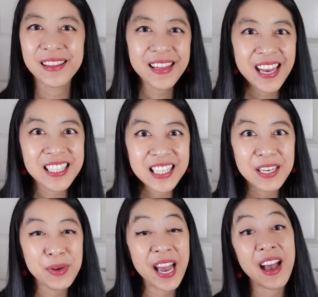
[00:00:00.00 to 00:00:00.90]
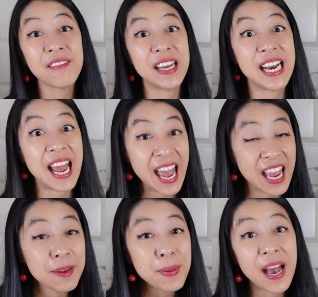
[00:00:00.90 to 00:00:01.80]
Lastly, we have an
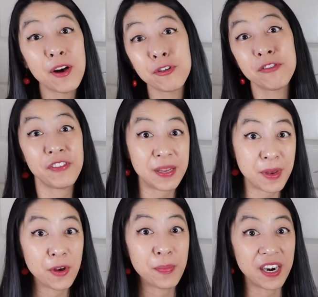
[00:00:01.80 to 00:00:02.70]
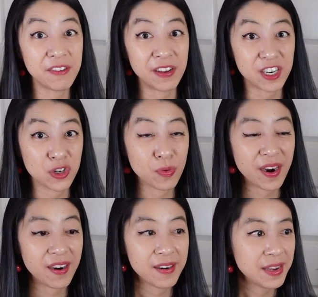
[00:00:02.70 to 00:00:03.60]
egg-bound female betta fish
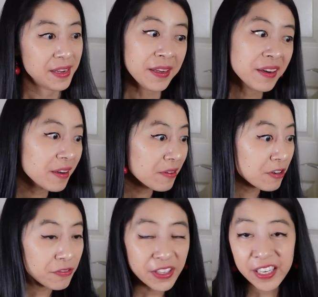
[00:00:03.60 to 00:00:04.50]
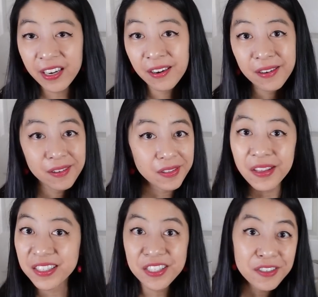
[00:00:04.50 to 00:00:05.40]
where, you know, if you're feeding her
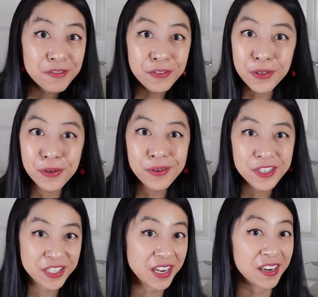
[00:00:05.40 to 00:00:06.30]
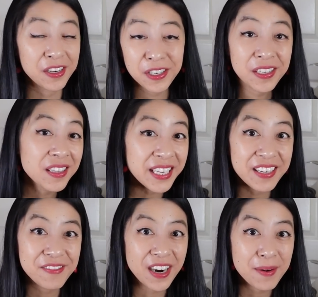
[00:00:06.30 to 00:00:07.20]
lots of good food, she's got a good
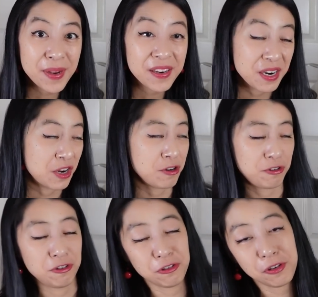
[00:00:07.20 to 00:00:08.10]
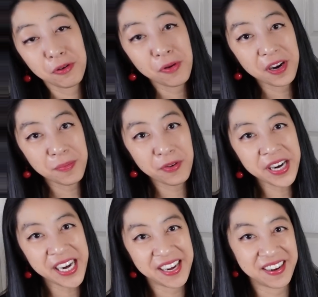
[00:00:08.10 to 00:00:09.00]
clean environment, she's gonna wanna
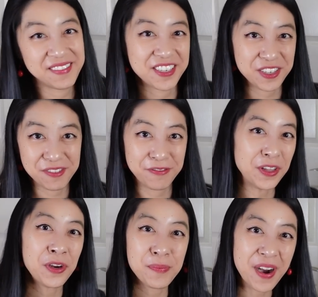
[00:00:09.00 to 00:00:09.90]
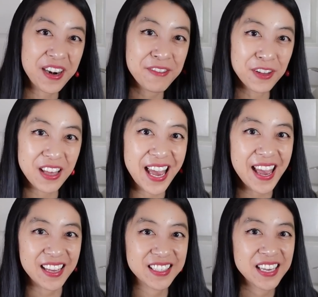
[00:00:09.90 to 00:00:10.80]
breed and she'll fill her body full of
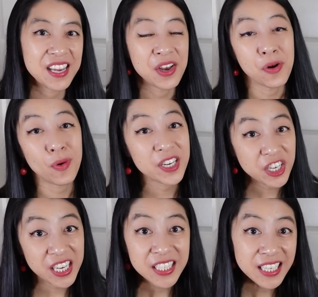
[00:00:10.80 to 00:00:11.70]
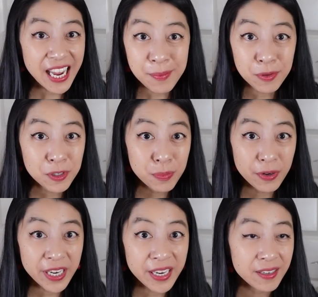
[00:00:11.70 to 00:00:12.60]
eggs. When she isn't able to
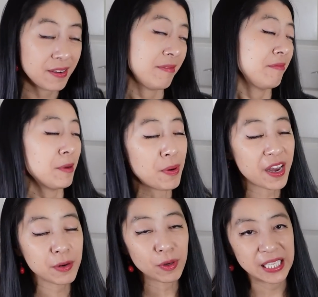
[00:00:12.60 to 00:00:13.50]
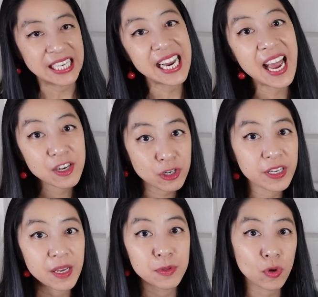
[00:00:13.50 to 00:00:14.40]
breed, the body will
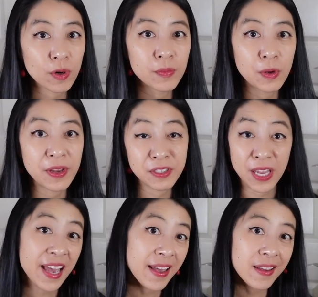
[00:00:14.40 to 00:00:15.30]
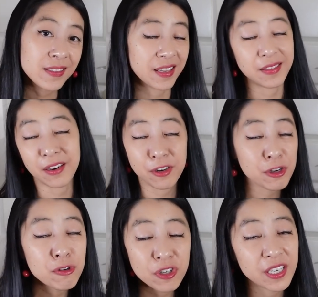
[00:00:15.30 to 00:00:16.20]
naturally absorb those eggs and there
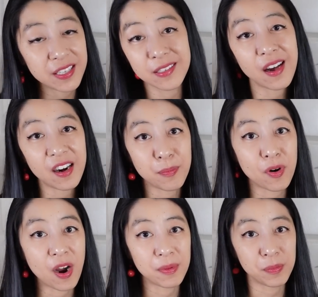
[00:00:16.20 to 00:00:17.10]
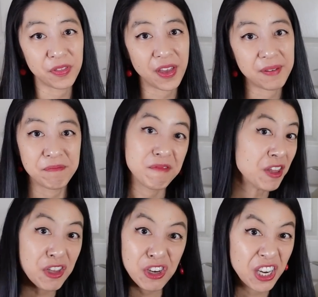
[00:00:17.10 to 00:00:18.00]
usually is not a problem with that.
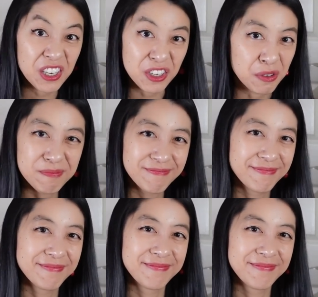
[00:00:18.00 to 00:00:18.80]
Nothing you need to do.